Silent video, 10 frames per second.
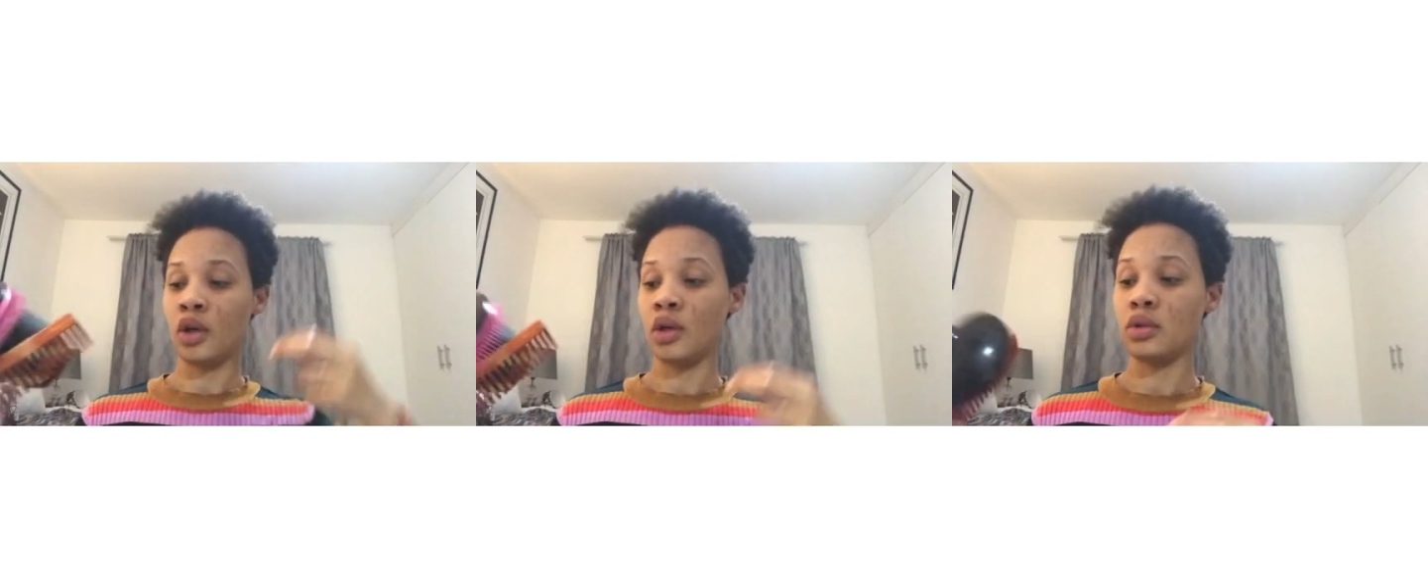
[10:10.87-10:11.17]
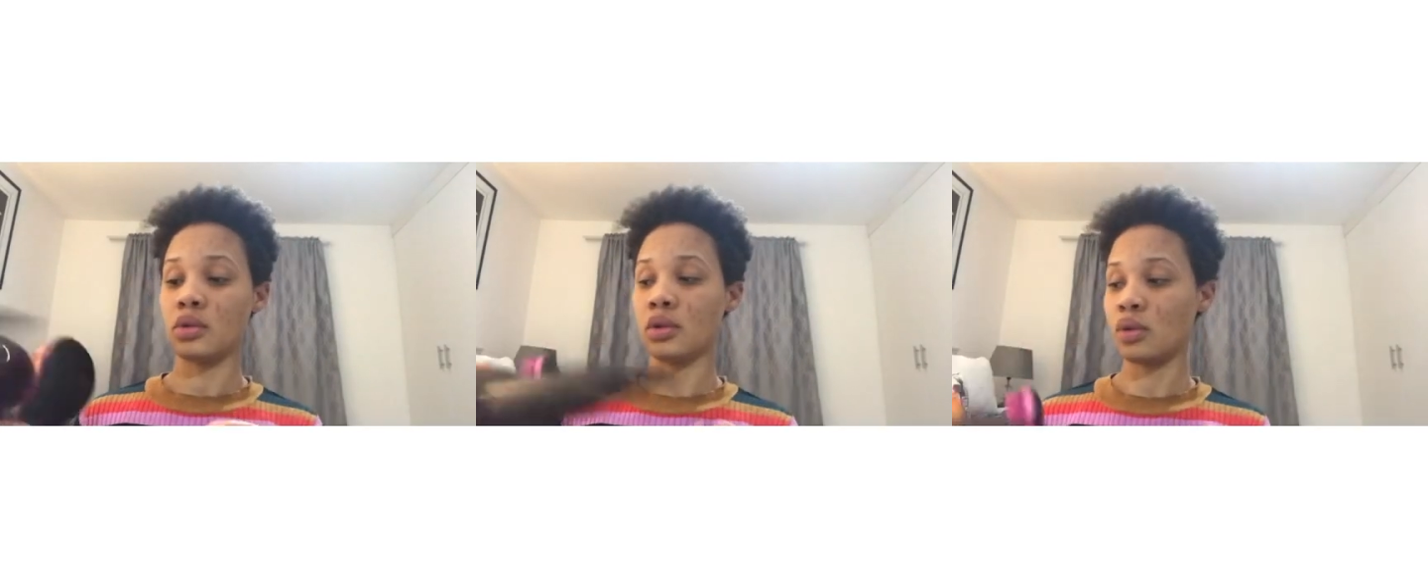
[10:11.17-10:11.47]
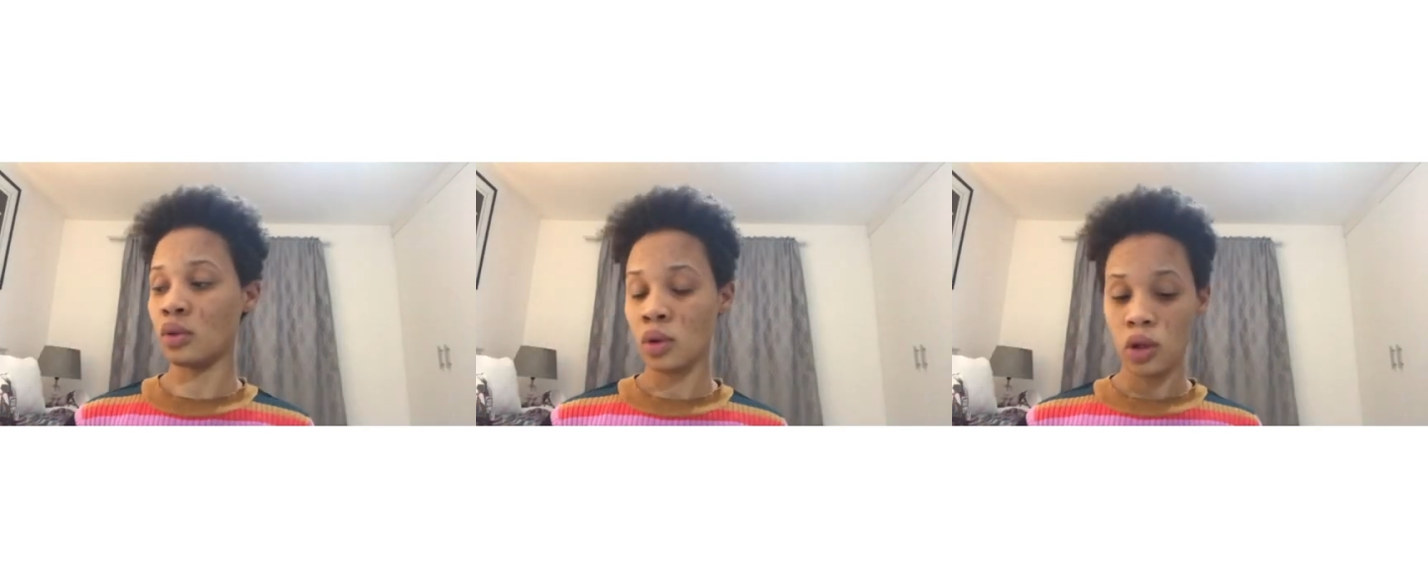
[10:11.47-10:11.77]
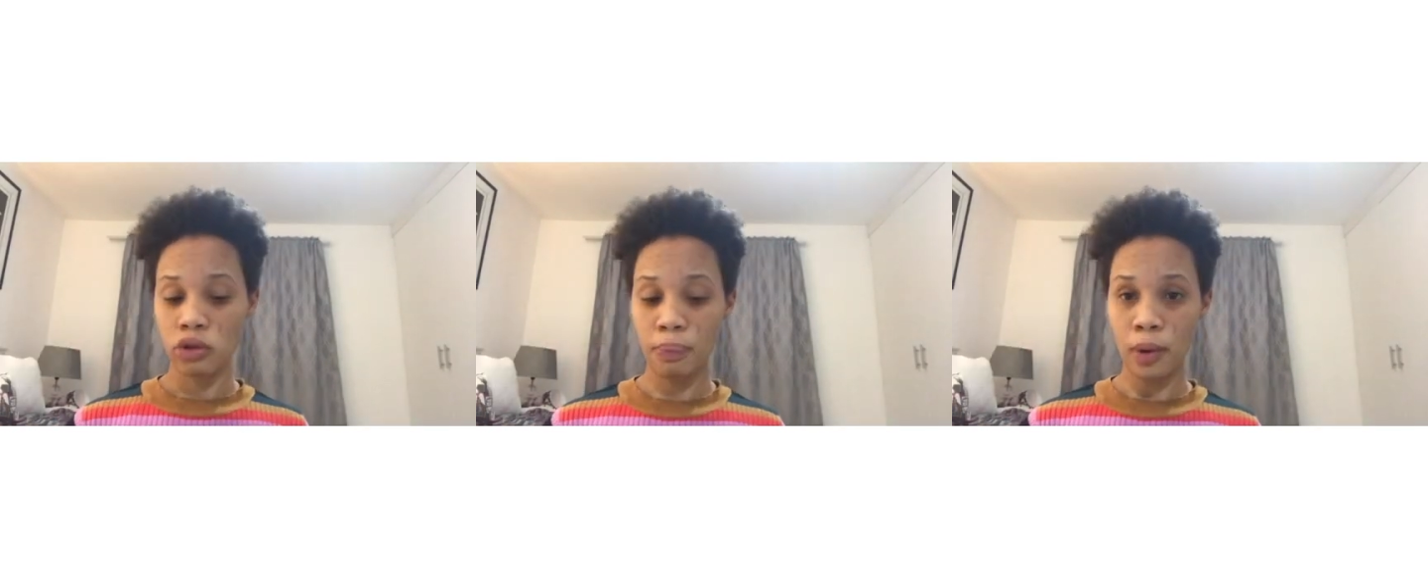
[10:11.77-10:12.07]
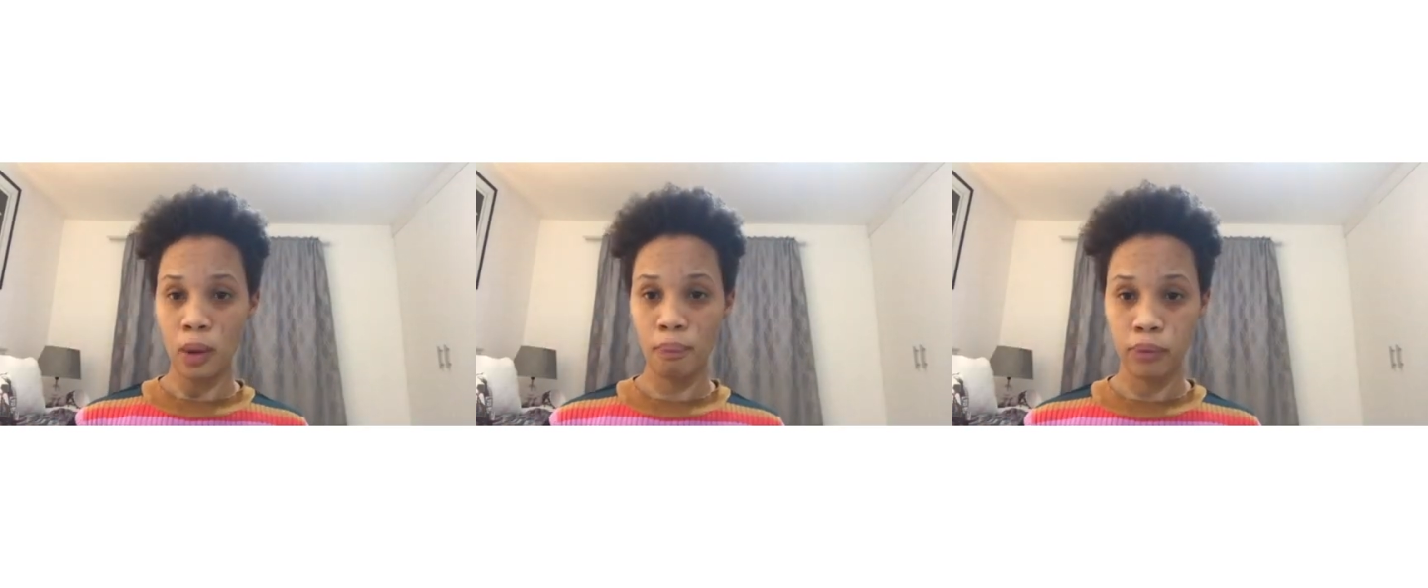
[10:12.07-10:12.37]
So the
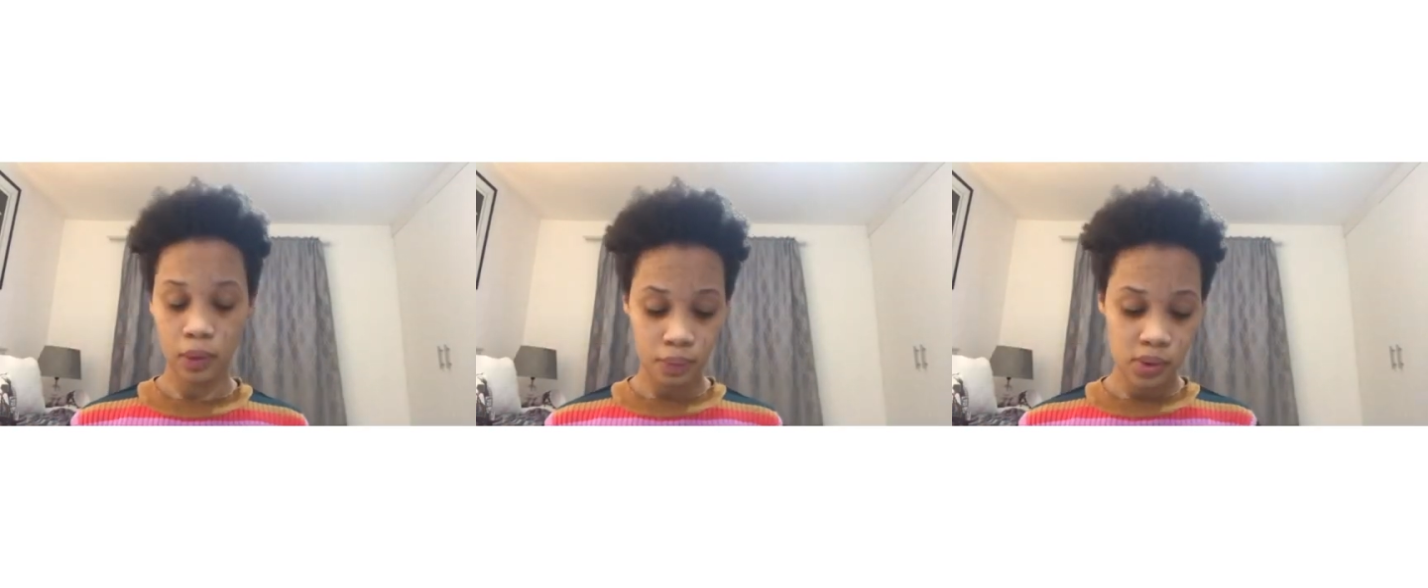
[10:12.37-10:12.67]
pom-poms